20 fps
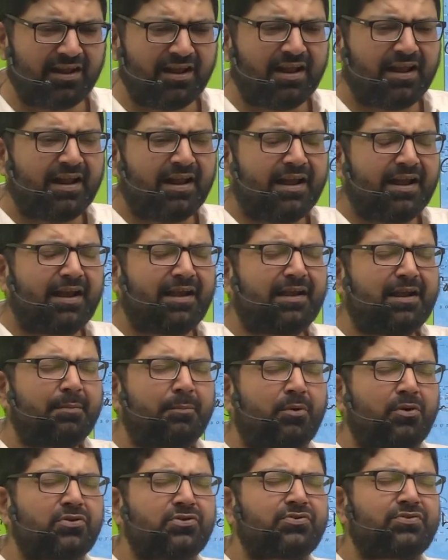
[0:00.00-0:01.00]
It
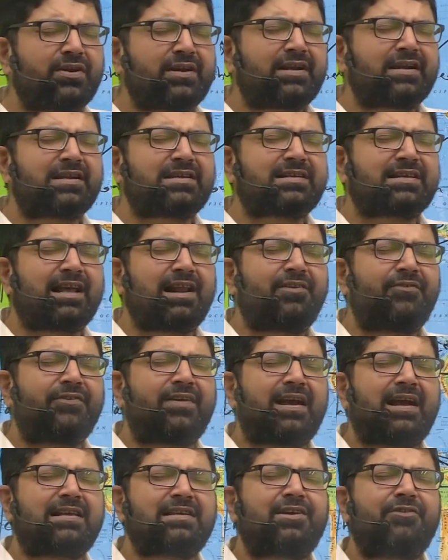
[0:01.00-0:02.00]
demonstrates itself as
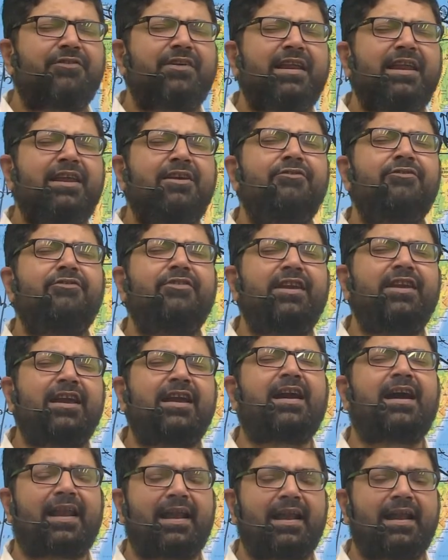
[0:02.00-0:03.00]
a very weak
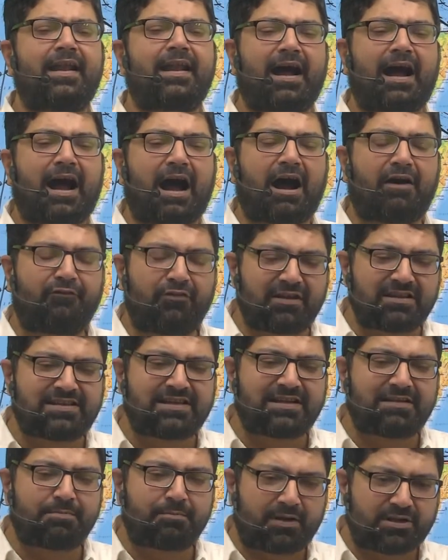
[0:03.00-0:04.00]
current once it
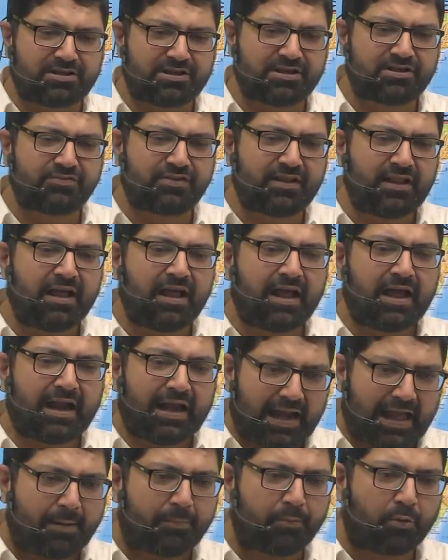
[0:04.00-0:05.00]
merges with
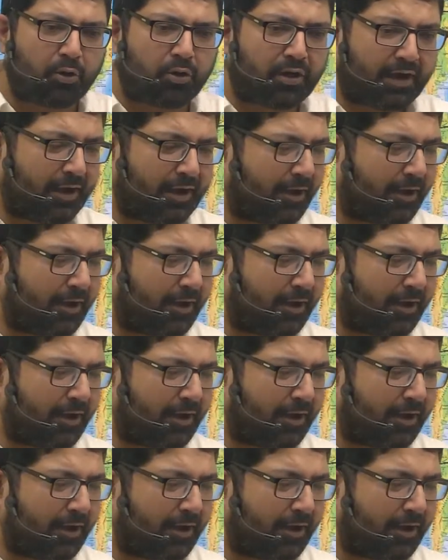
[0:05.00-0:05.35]
Labrador current.